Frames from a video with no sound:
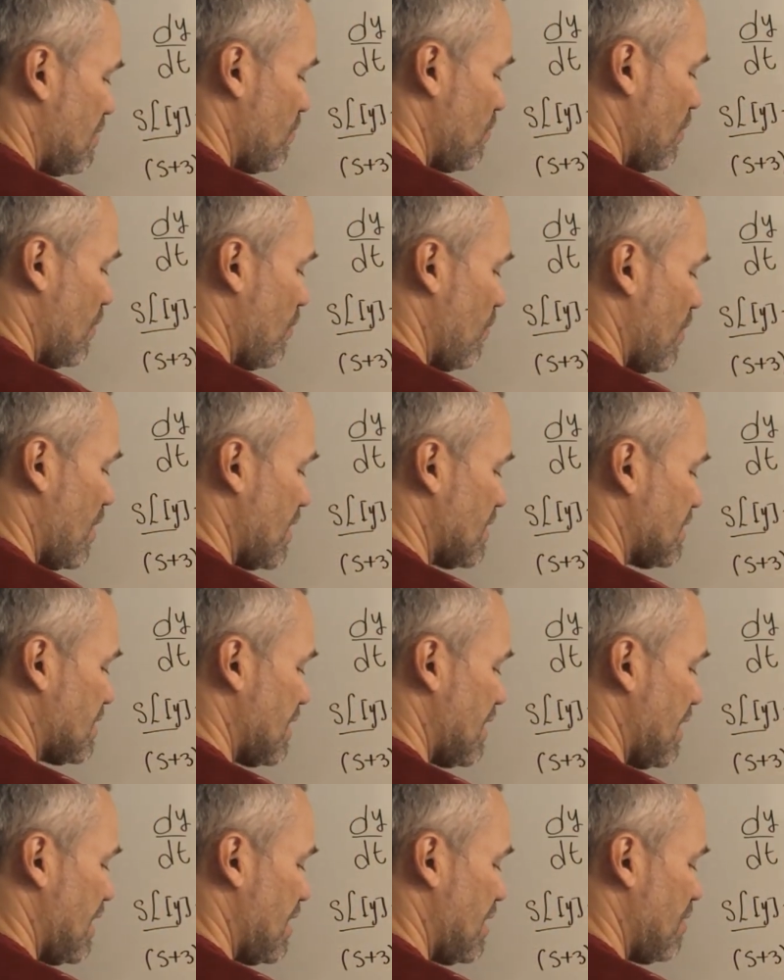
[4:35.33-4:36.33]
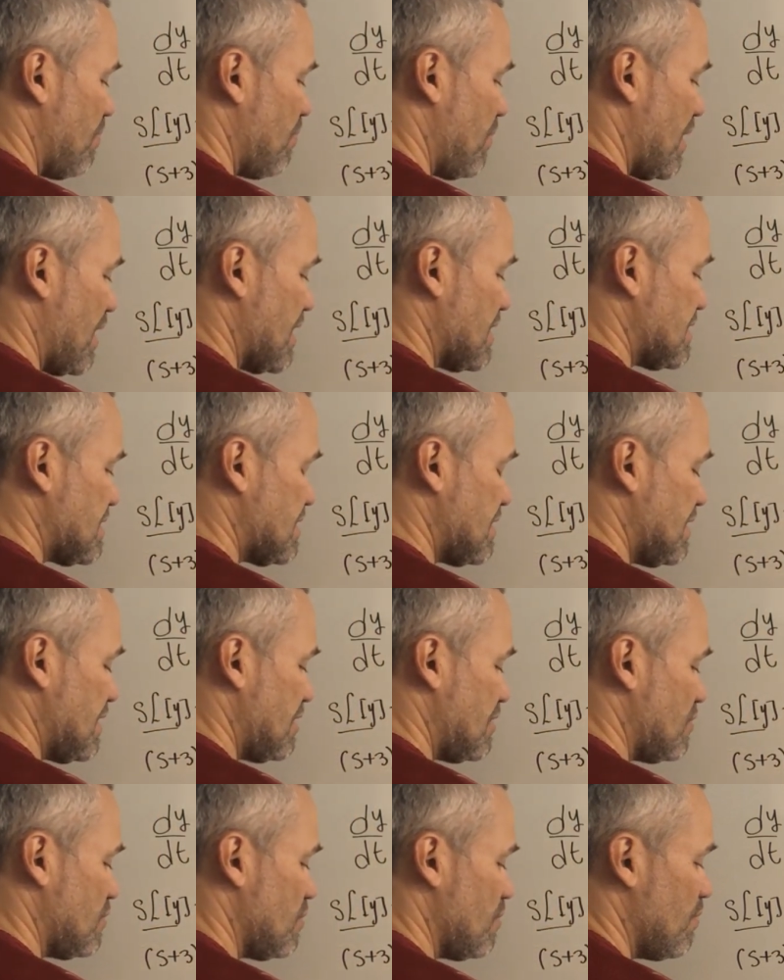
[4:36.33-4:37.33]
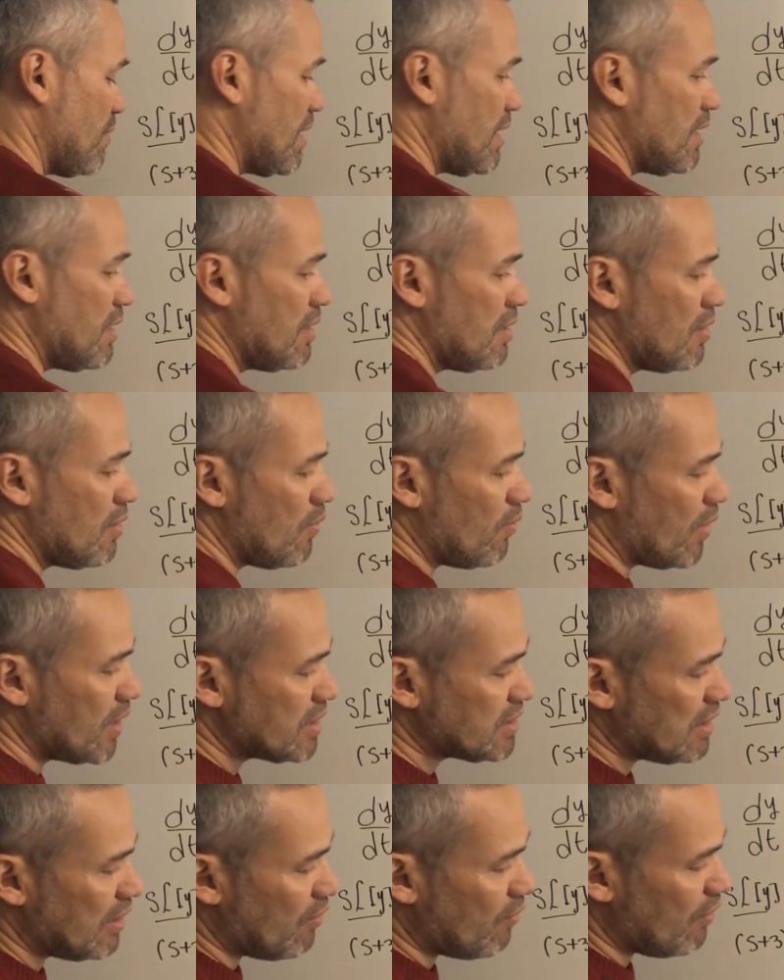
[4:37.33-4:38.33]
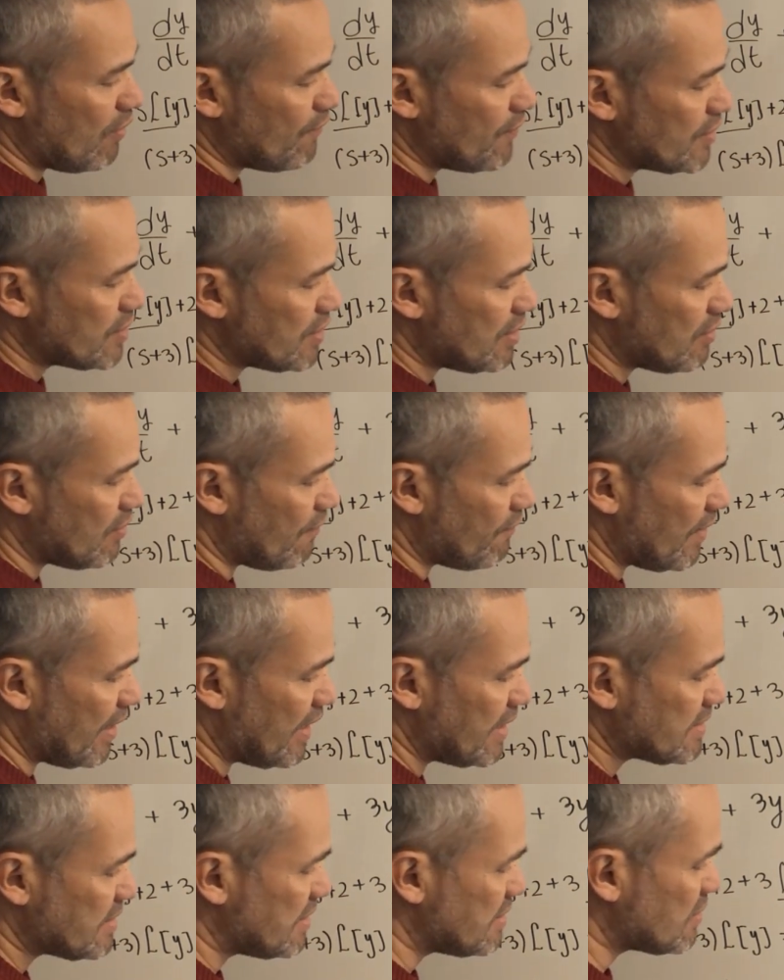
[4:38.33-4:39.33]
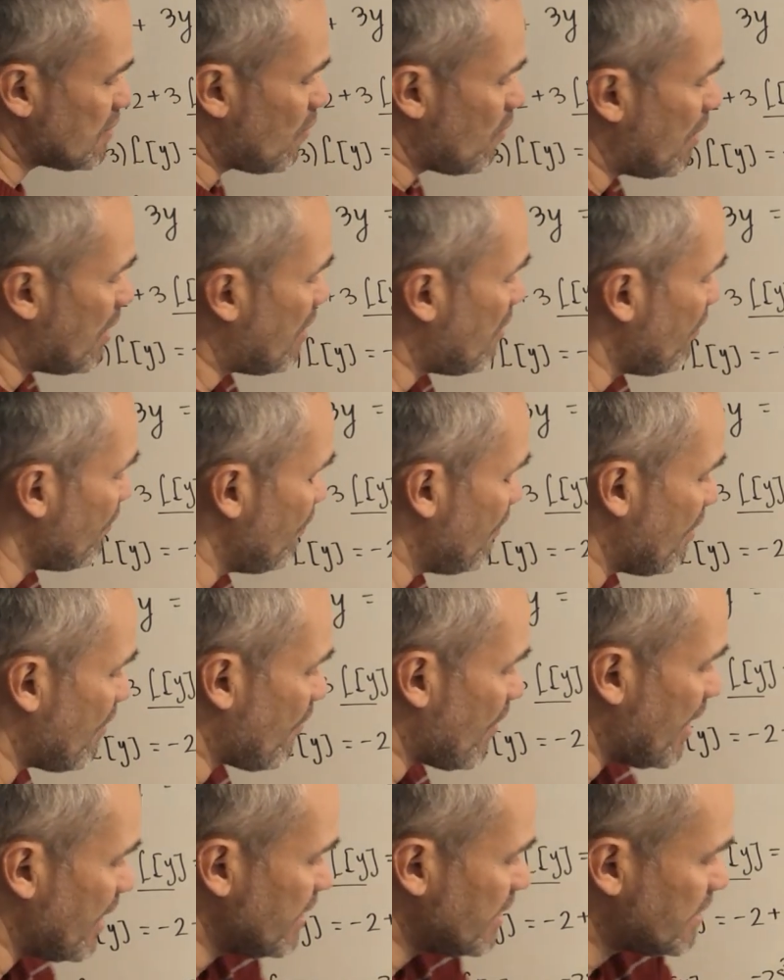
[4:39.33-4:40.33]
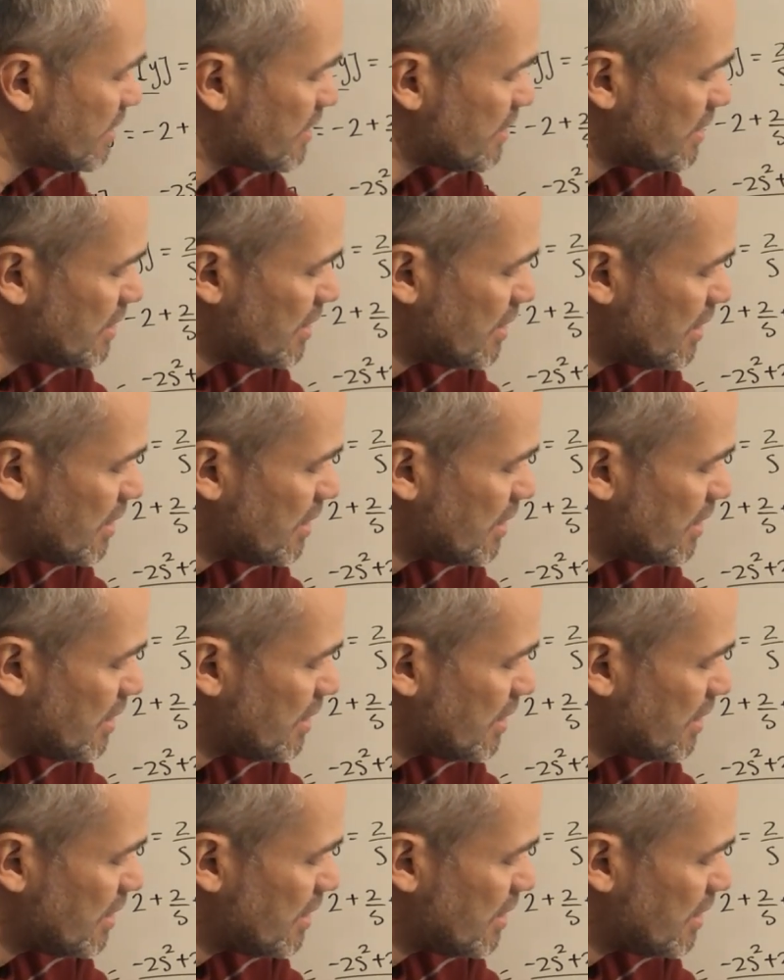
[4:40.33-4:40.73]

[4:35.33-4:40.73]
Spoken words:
We want a plus c to be, what is the coefficient of s squared on the right?